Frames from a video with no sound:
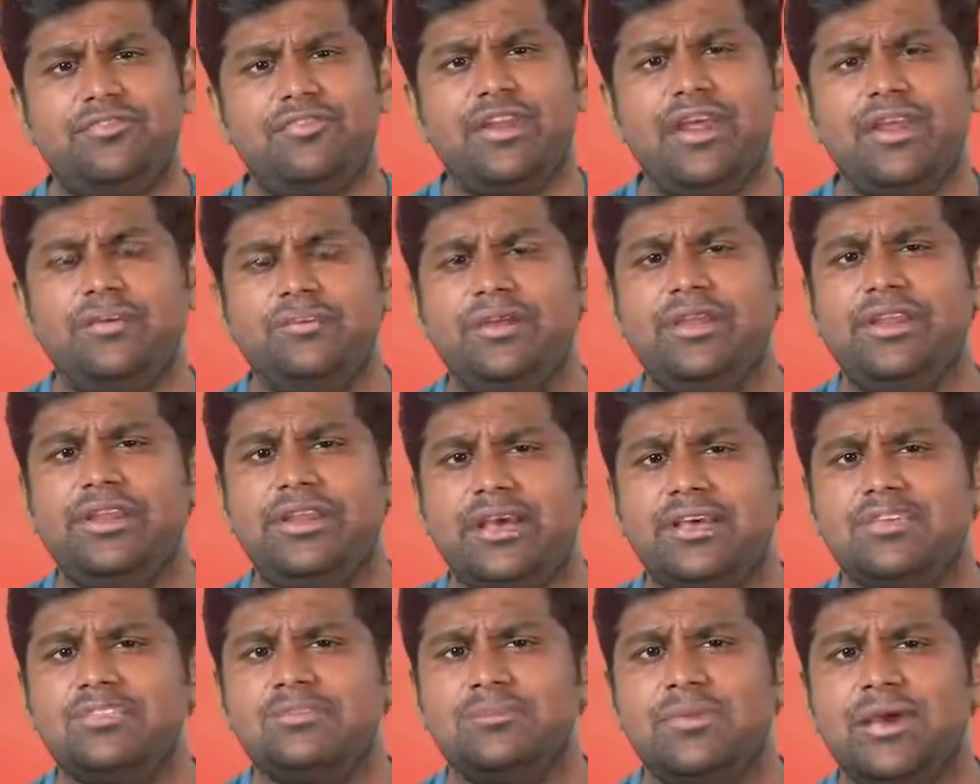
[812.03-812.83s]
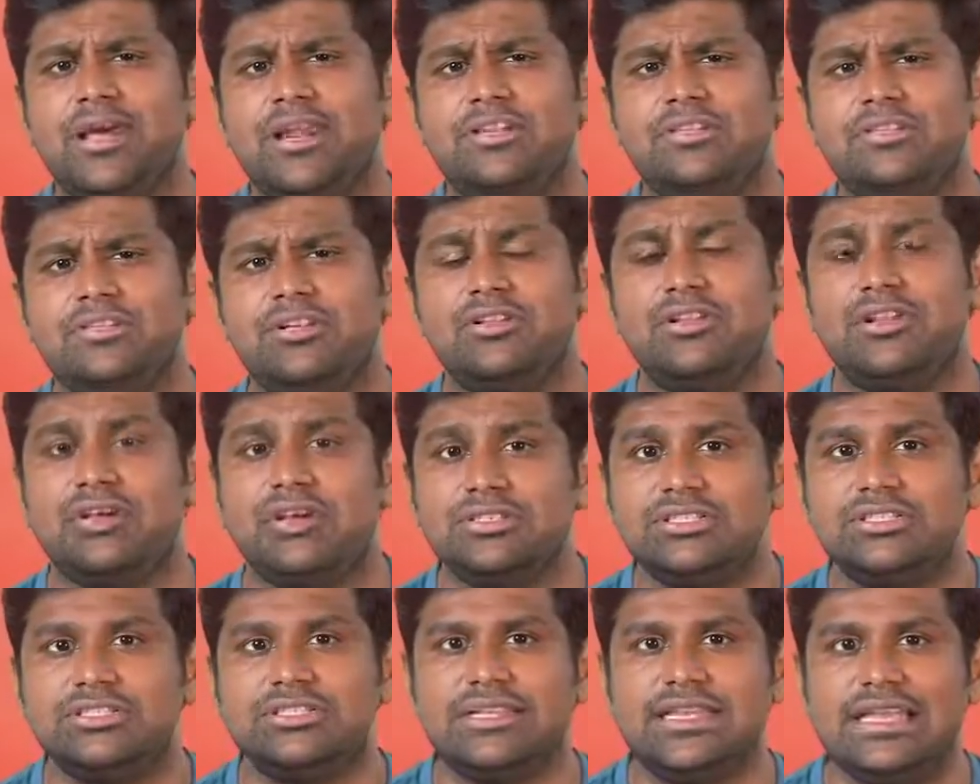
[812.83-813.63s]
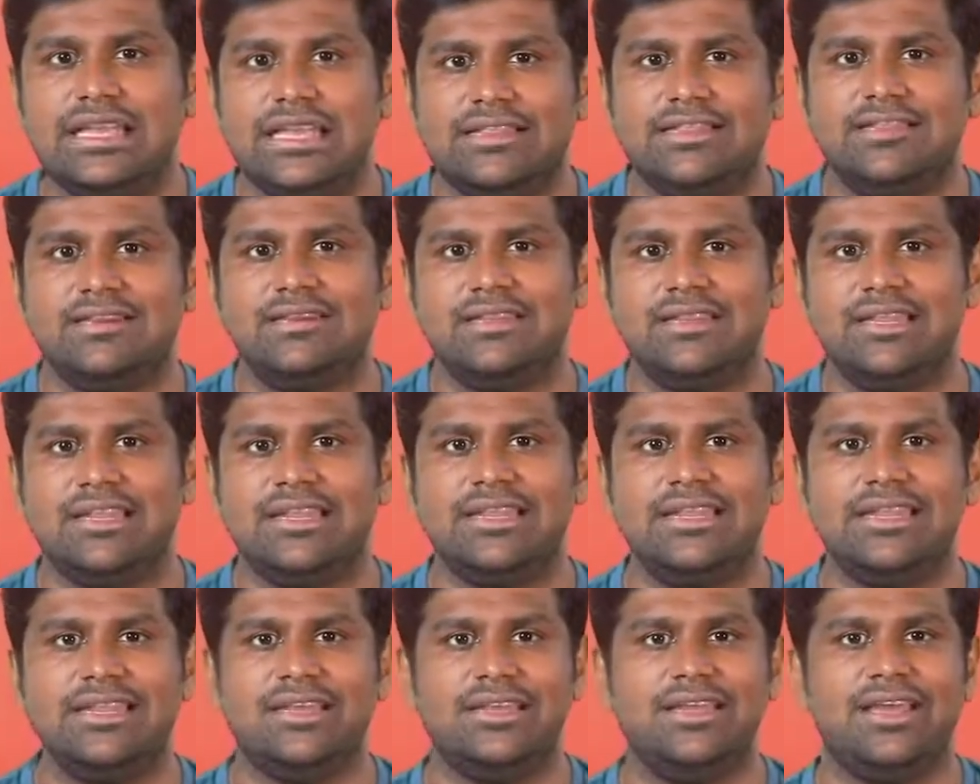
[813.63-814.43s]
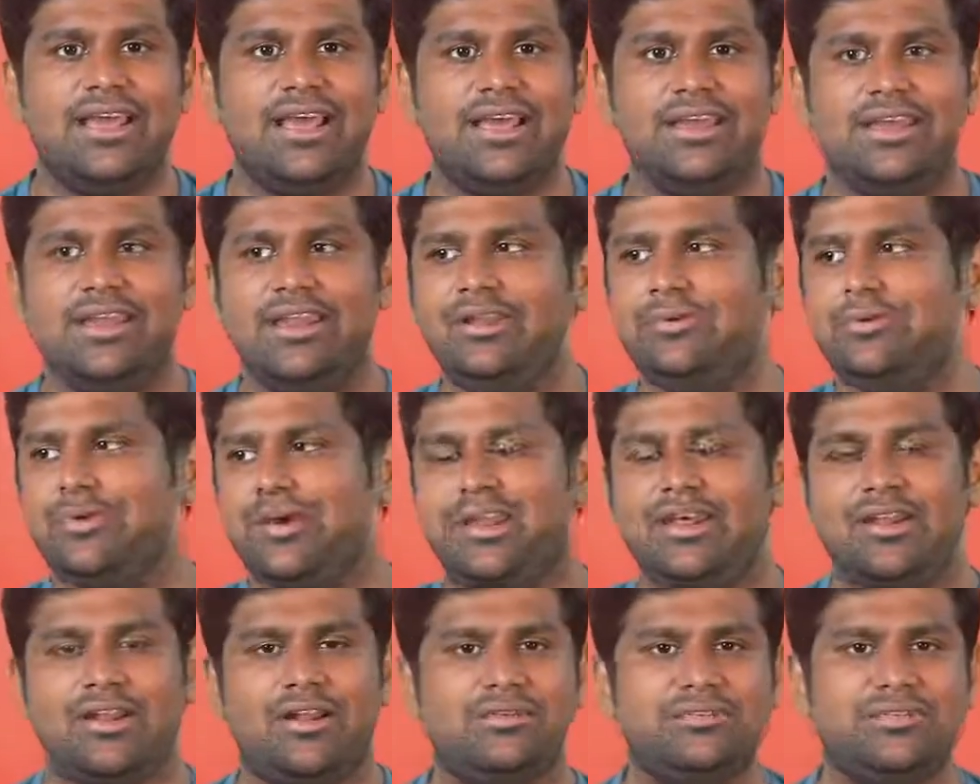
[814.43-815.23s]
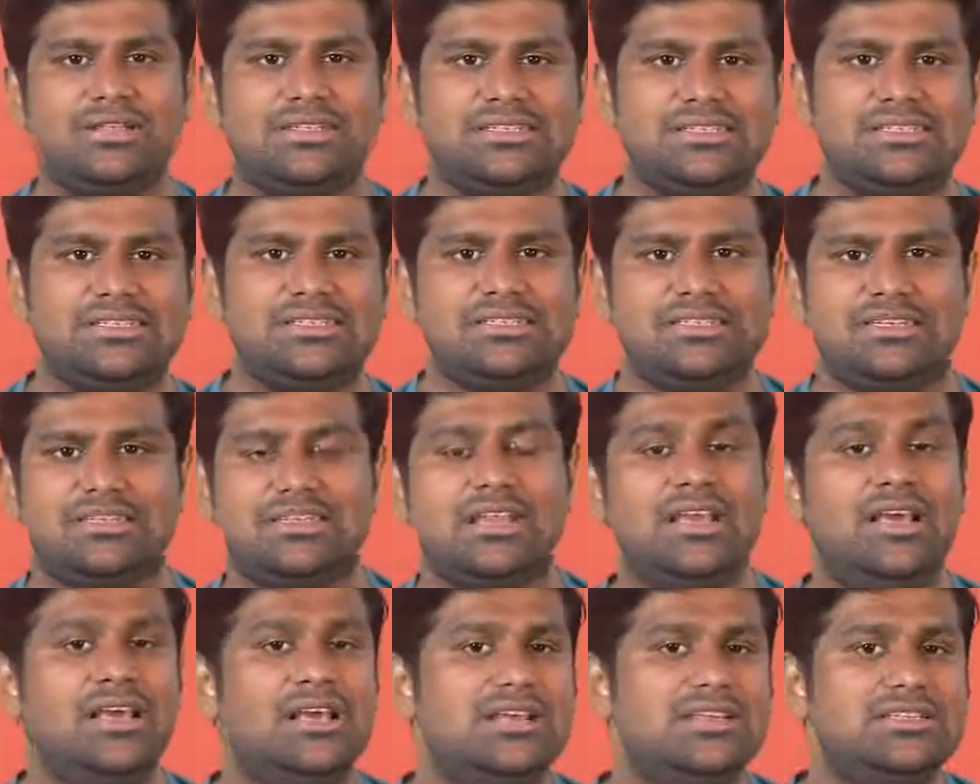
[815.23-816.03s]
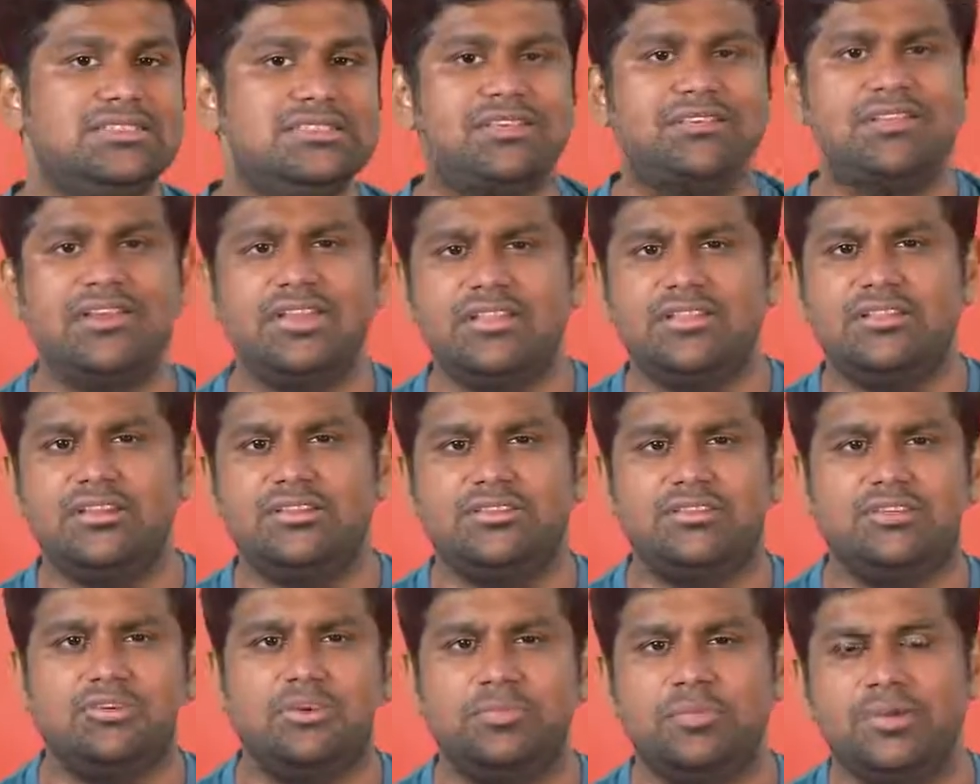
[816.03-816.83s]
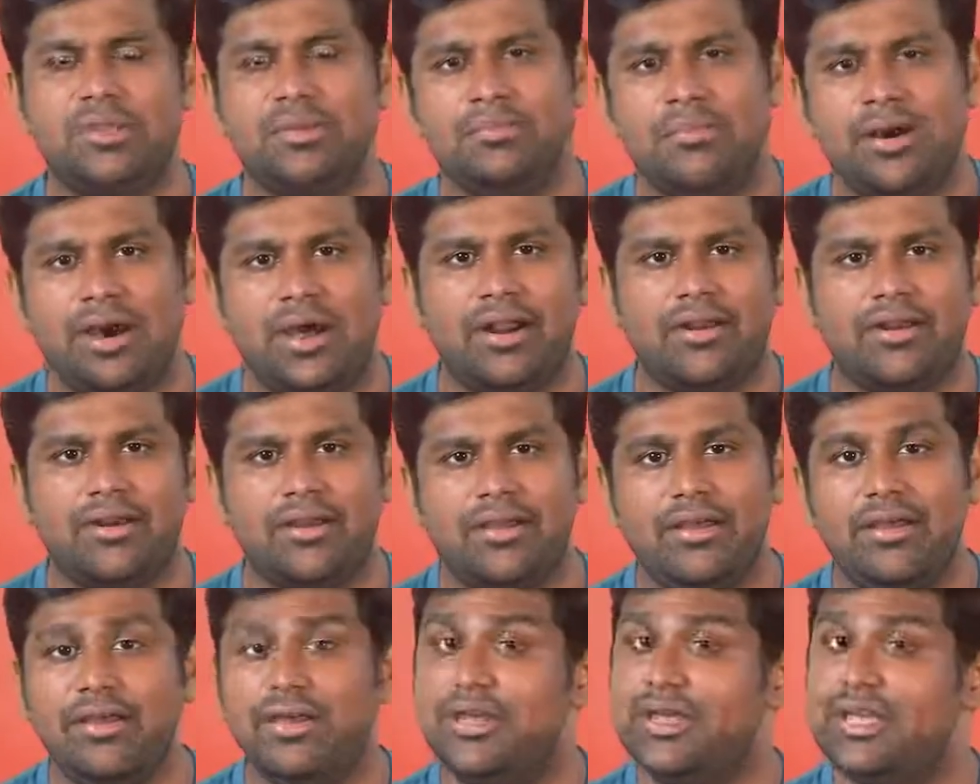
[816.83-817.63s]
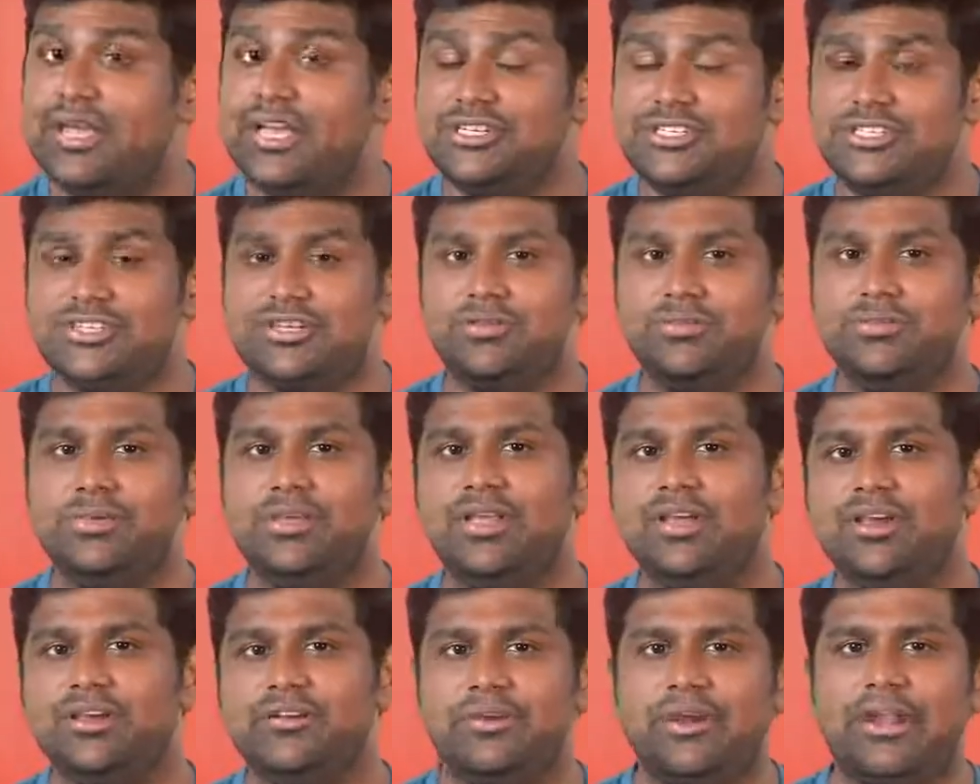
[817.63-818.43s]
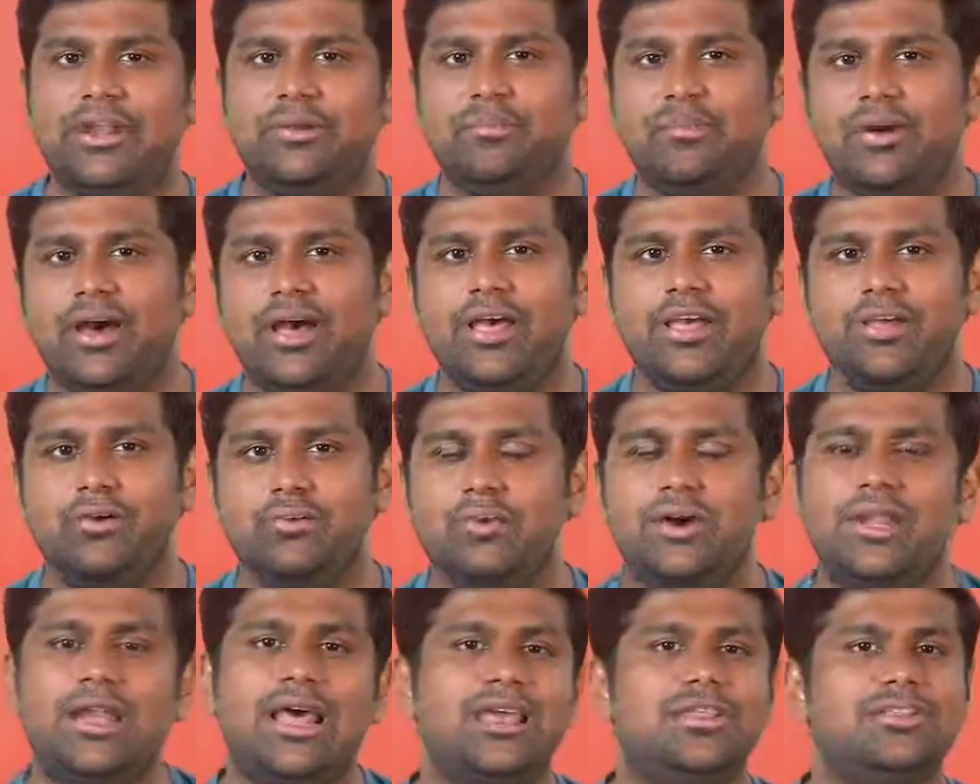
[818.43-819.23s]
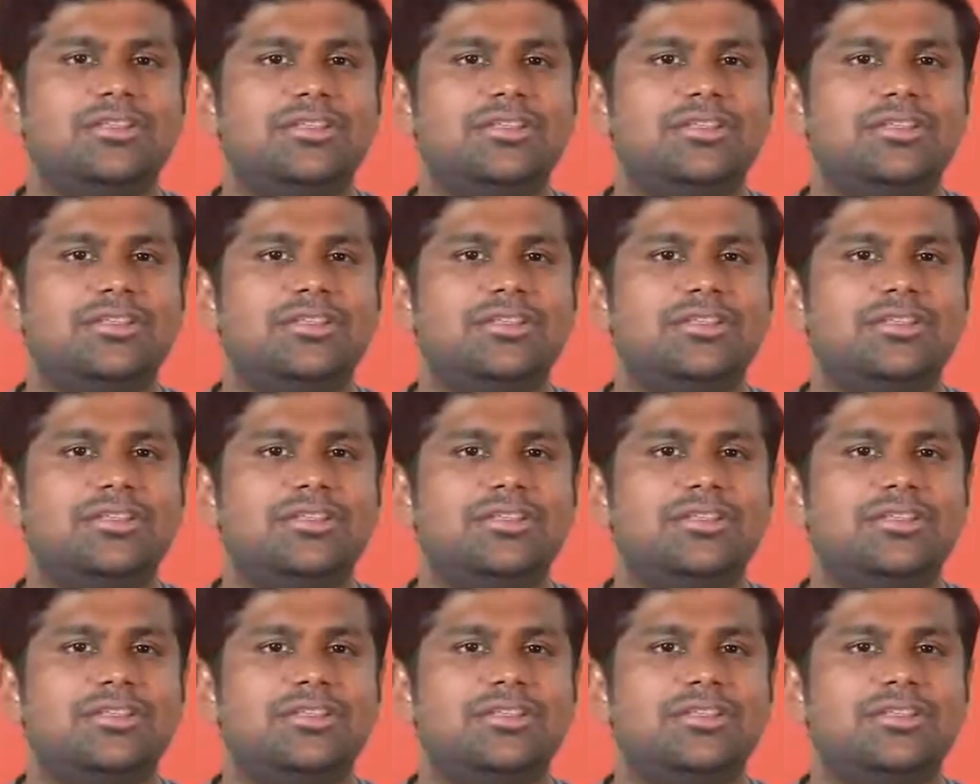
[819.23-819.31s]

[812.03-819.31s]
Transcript: Redmi does manage to launch the K30 in India at anywhere around the 17,000 rupee mark, it should be a great buy, one I